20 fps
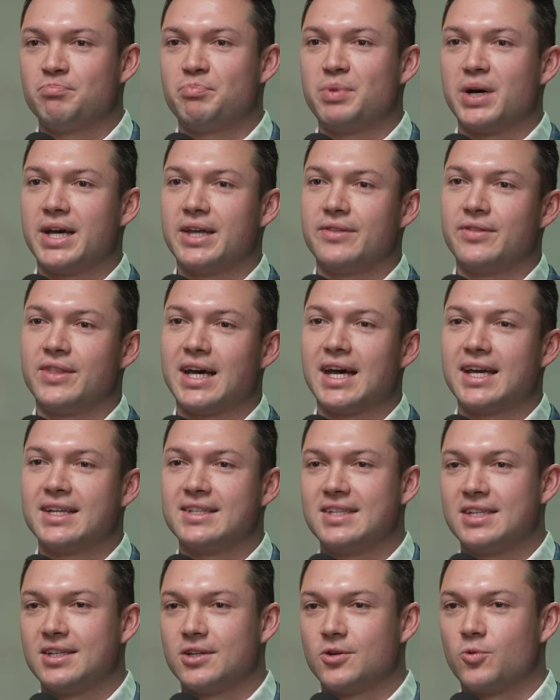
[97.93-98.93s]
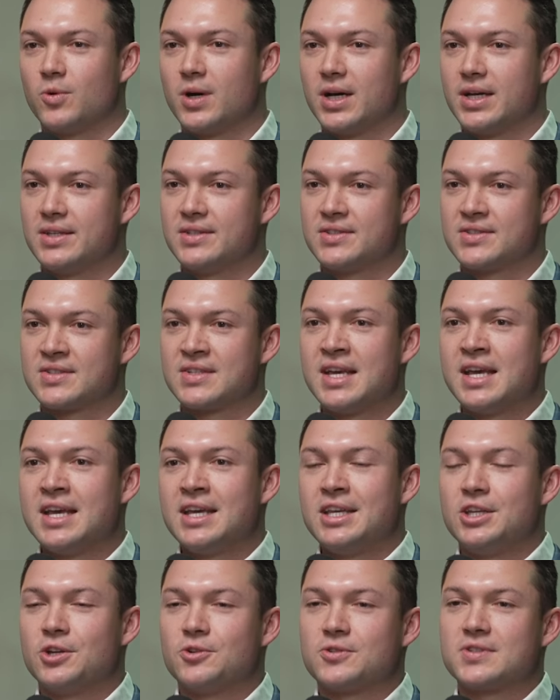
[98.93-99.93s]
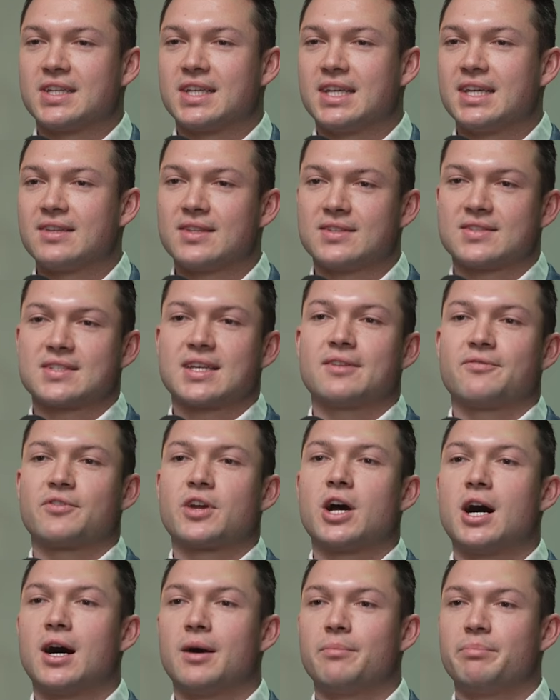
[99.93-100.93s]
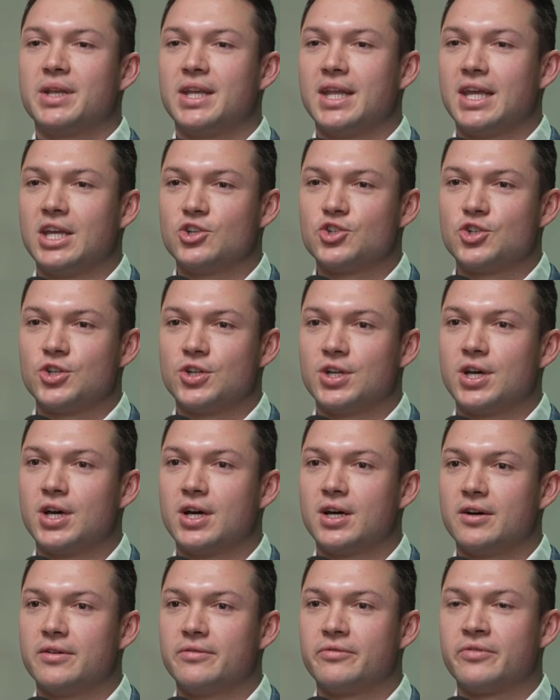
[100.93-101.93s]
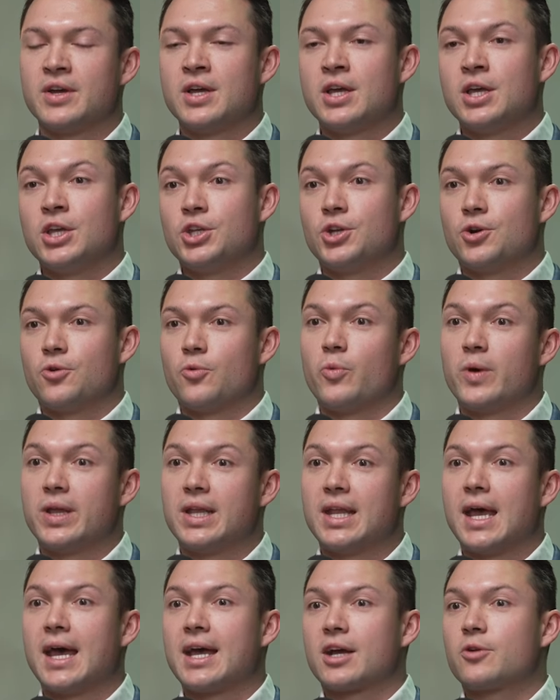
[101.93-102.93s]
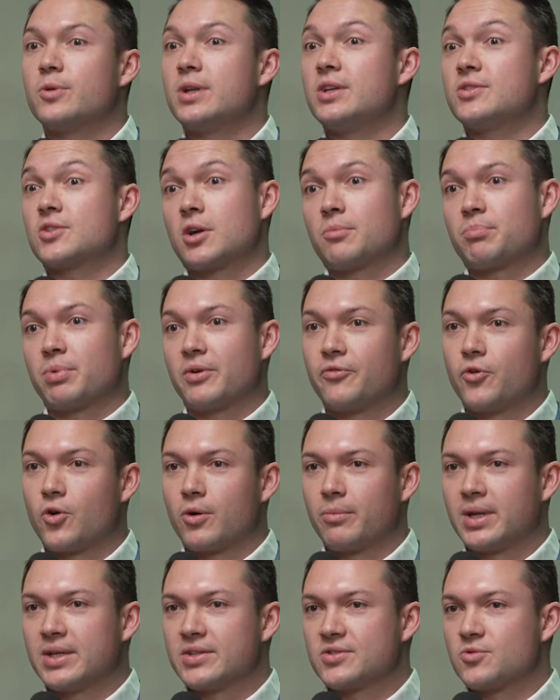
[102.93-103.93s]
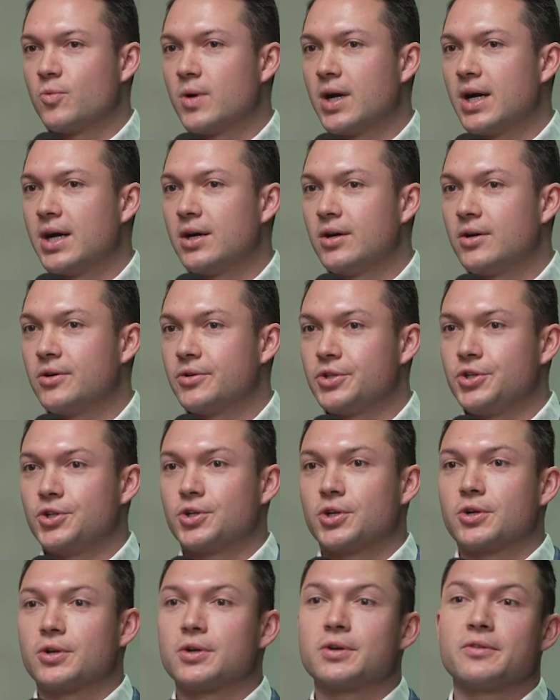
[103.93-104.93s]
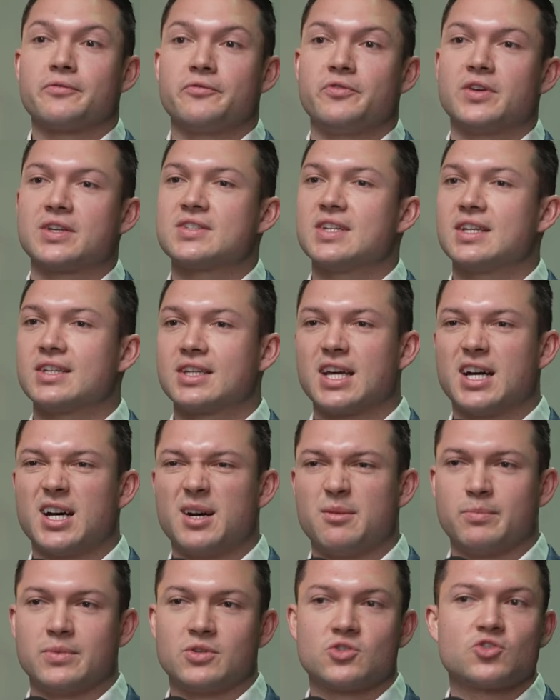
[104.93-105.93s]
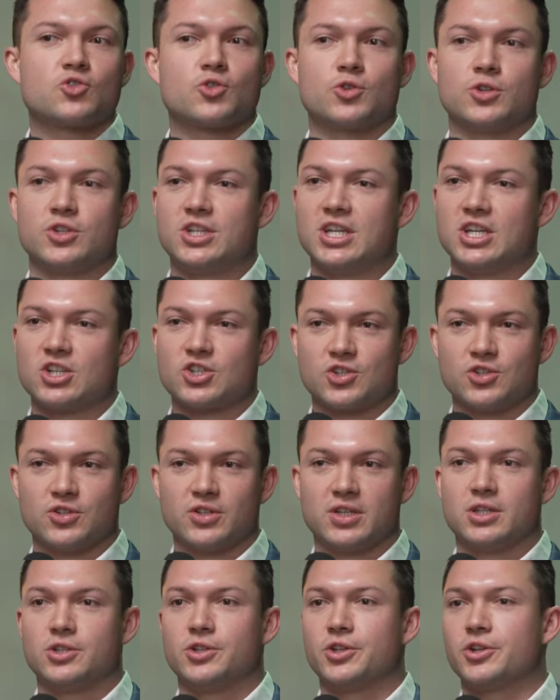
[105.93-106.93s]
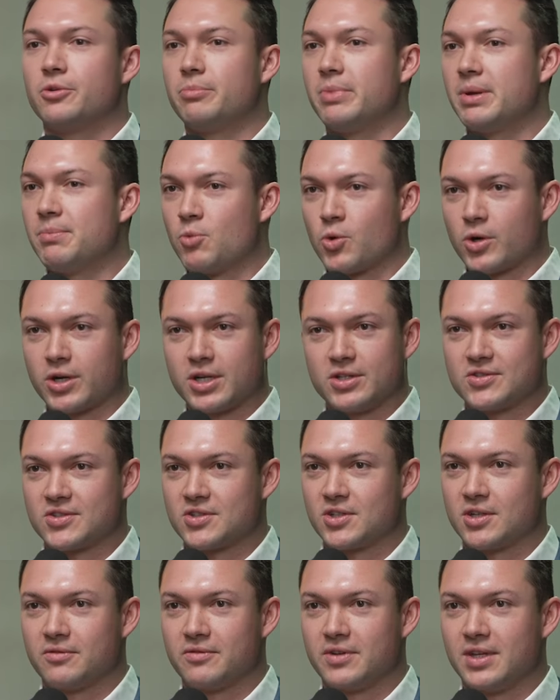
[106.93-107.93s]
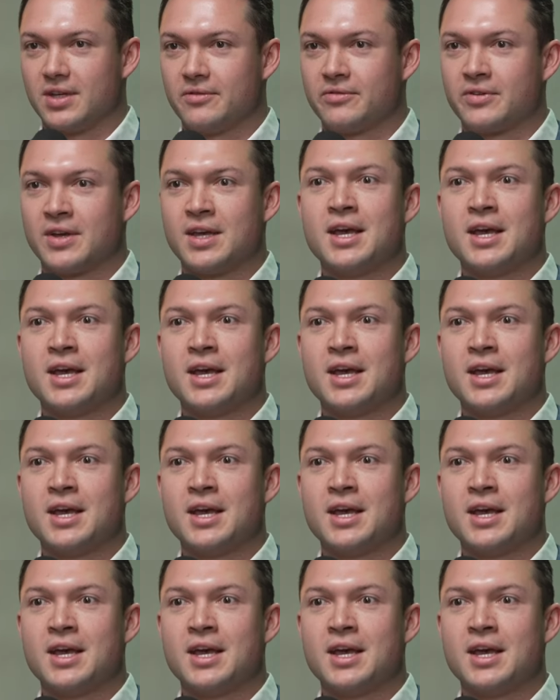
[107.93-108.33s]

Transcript: But the idea was, to get this kind of combination of, when equities aren't performing as well, your fixed income is traditionally a little bit more conservative,